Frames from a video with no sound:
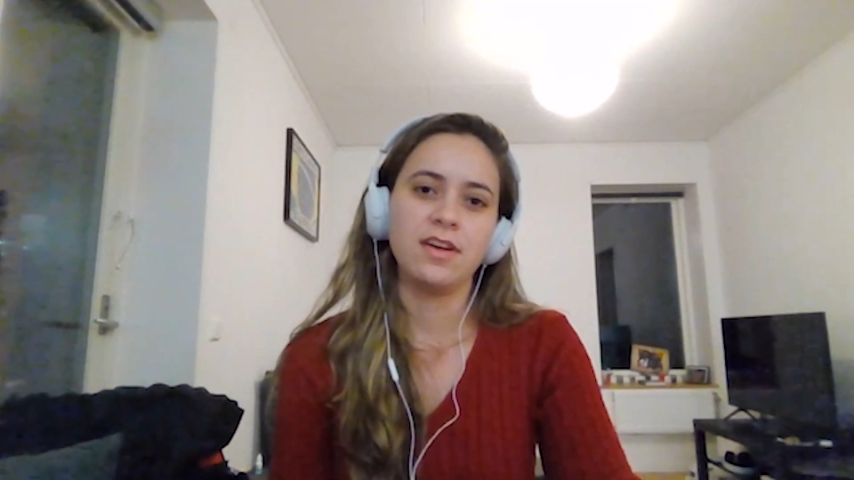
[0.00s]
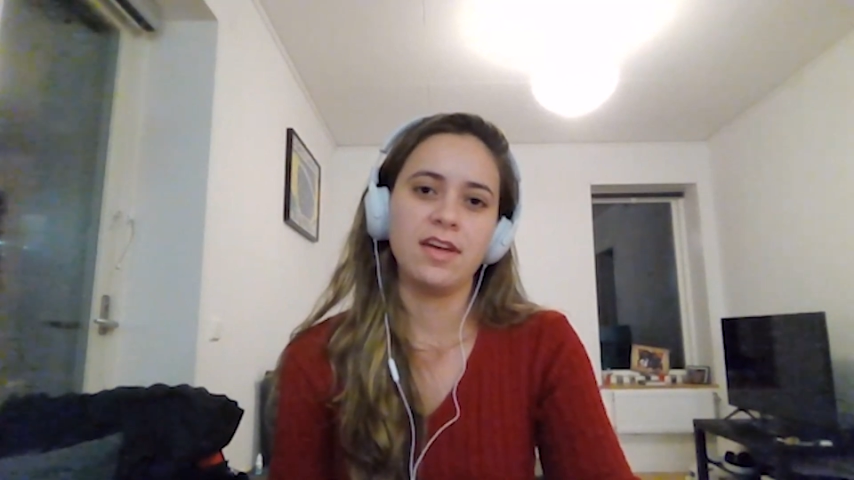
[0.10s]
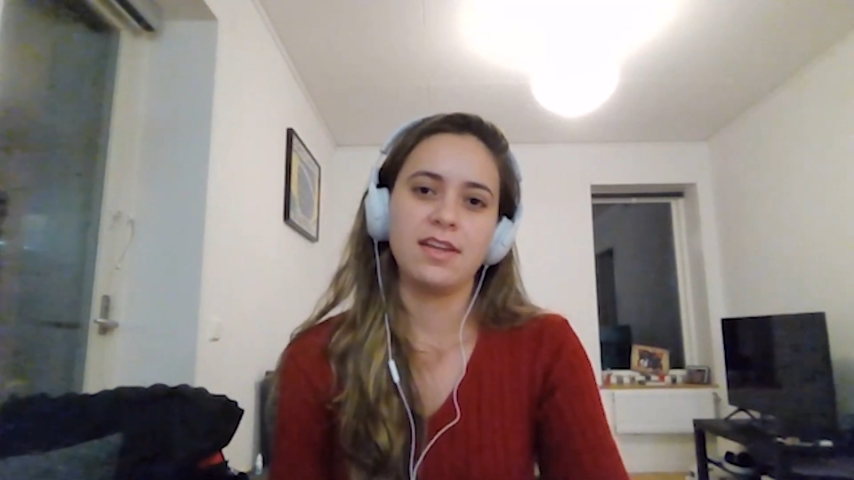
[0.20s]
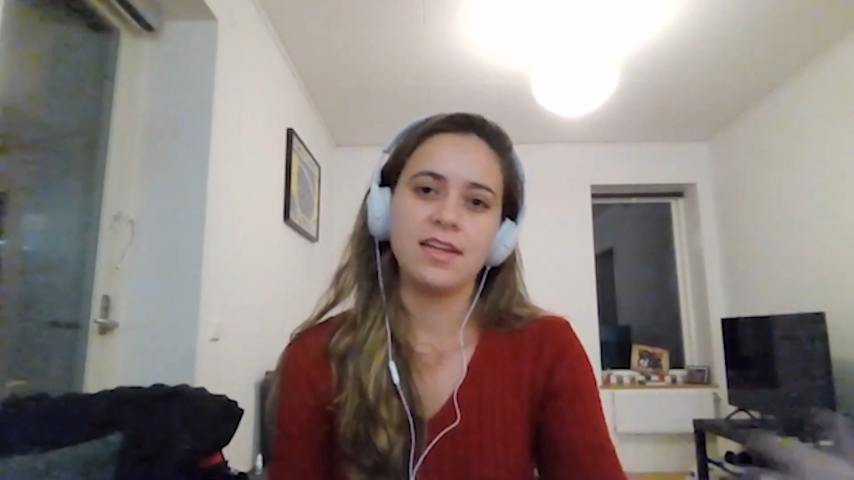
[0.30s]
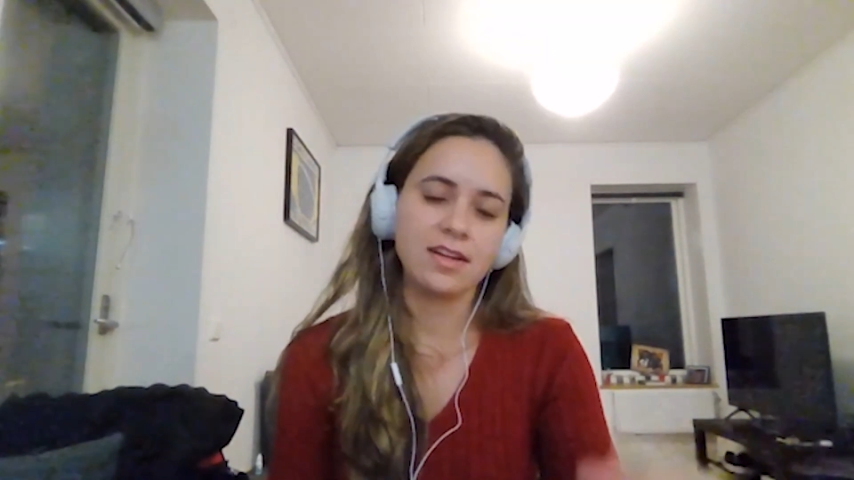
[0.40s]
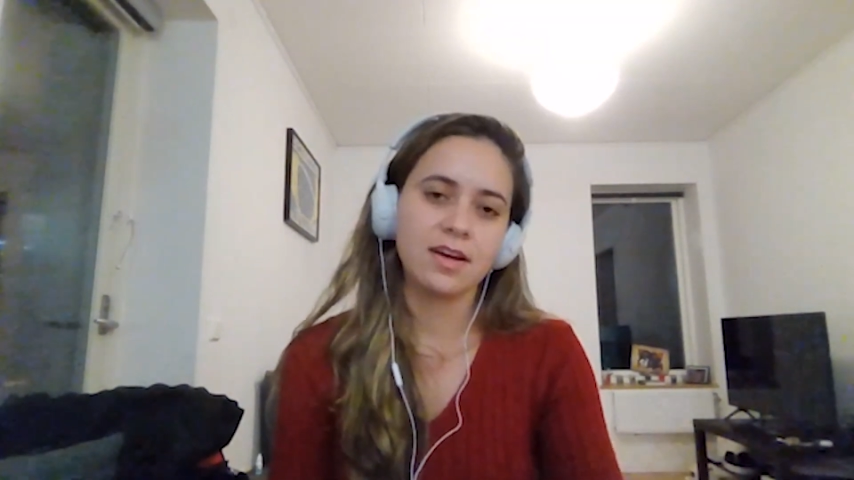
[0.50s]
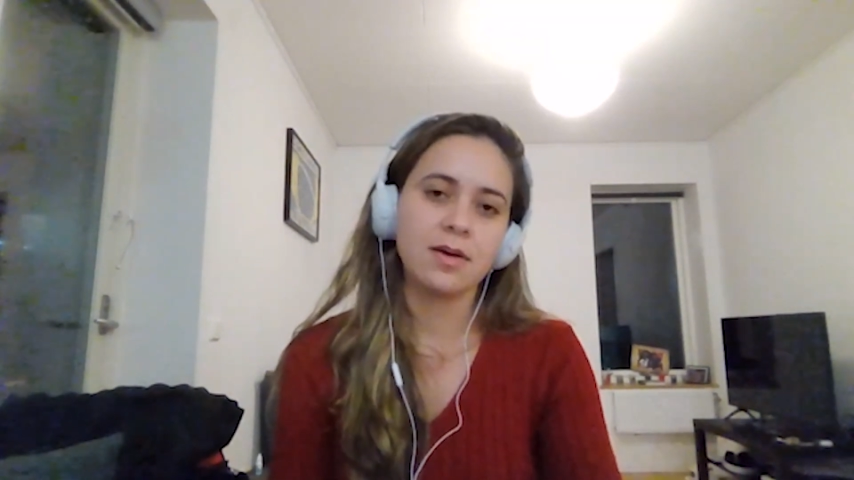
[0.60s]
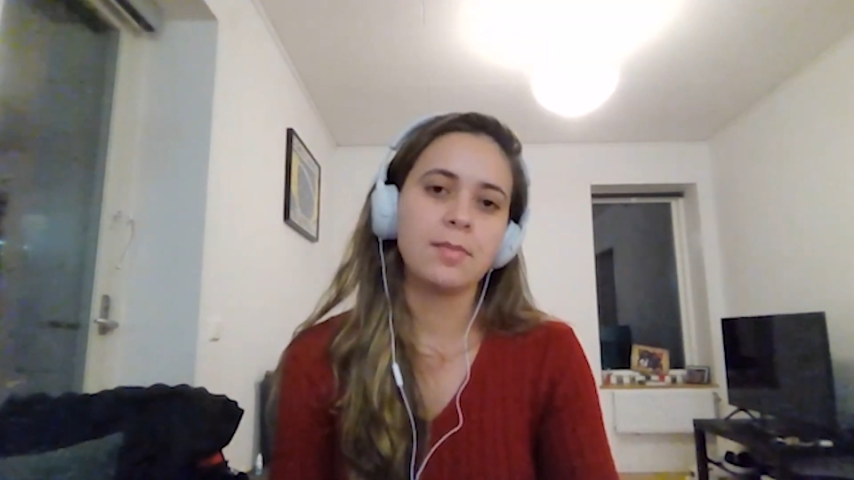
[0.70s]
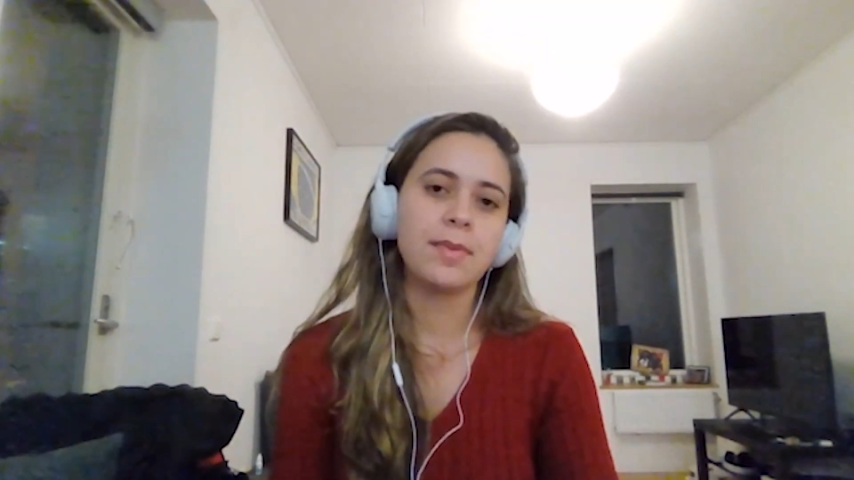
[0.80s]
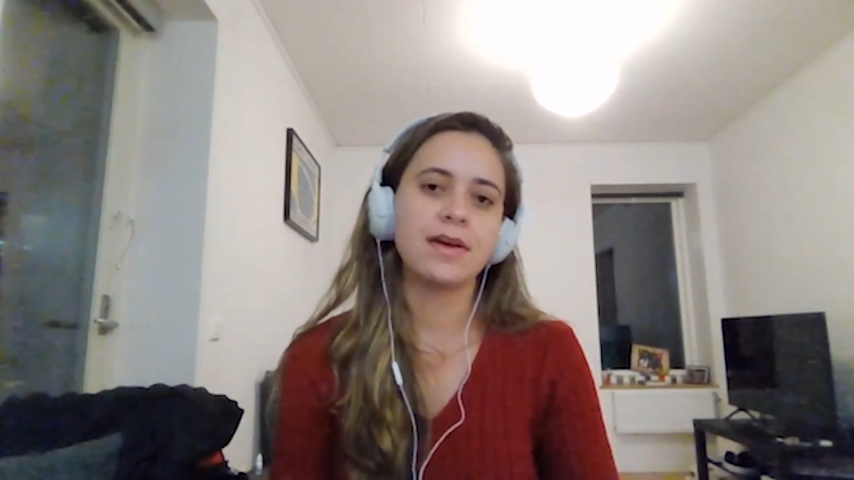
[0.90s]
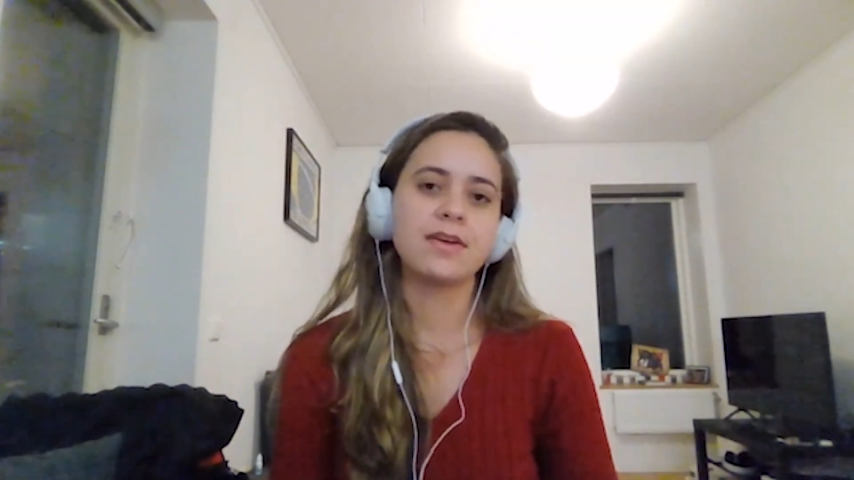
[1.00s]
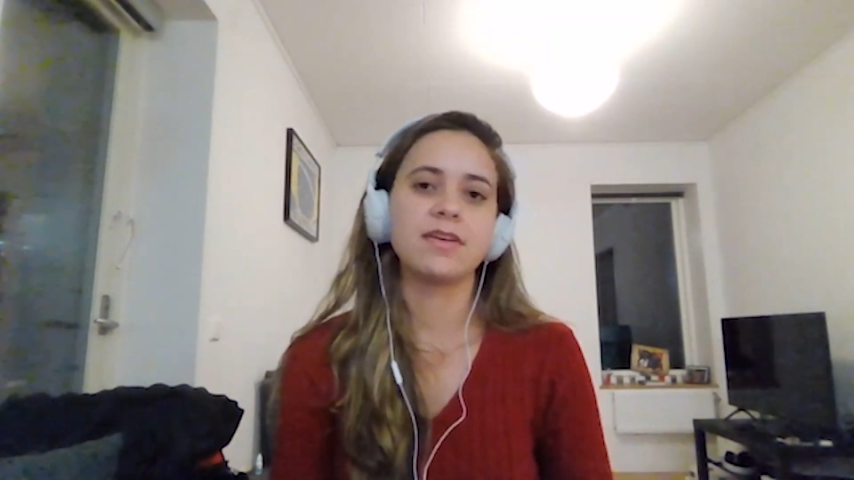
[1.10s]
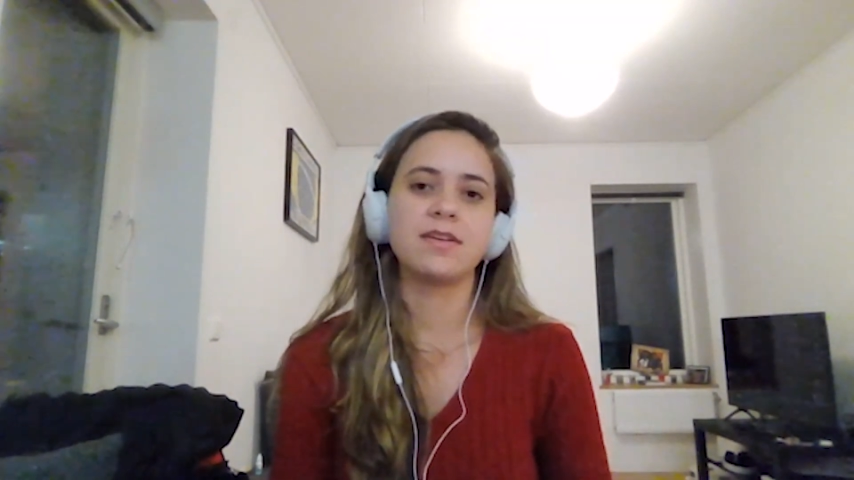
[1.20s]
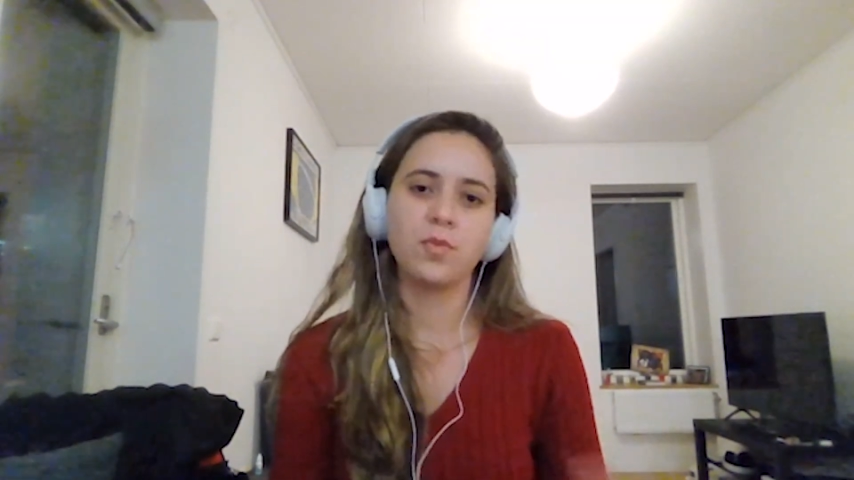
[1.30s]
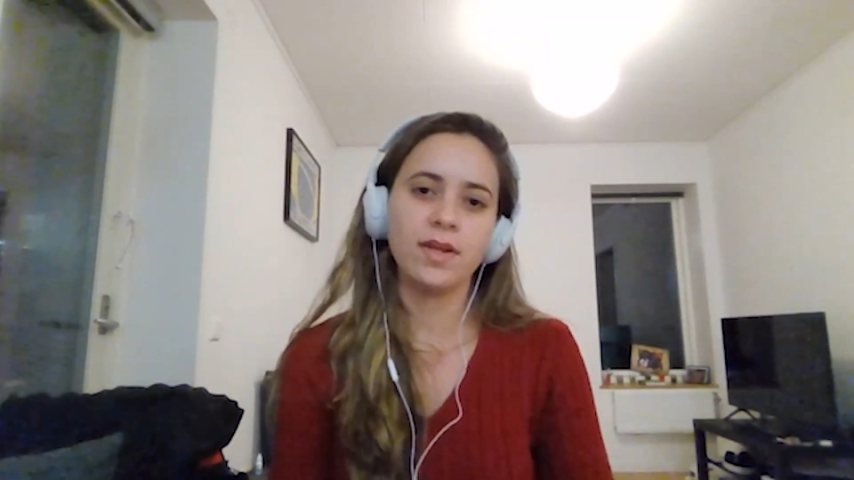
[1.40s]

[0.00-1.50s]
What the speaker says: and then come back and